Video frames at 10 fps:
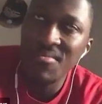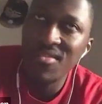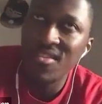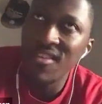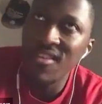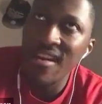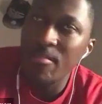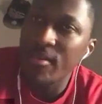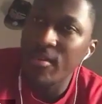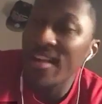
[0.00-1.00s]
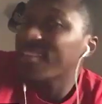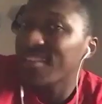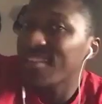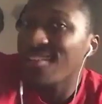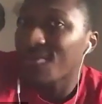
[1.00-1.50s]
around that price and it
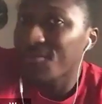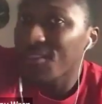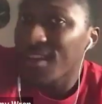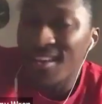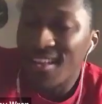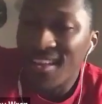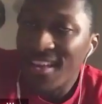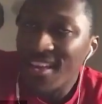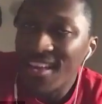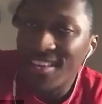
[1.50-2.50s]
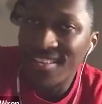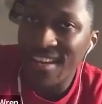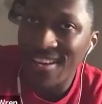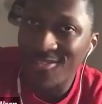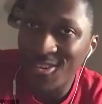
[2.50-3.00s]
doesn't fit, it just
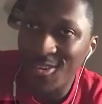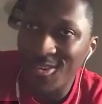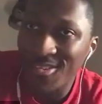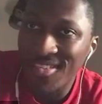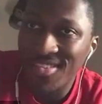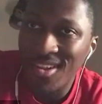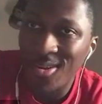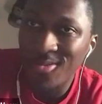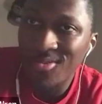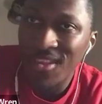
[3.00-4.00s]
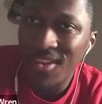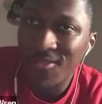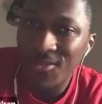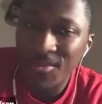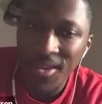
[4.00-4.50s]
kind of ruins the whole thing
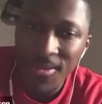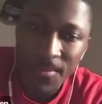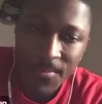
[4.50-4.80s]
for me.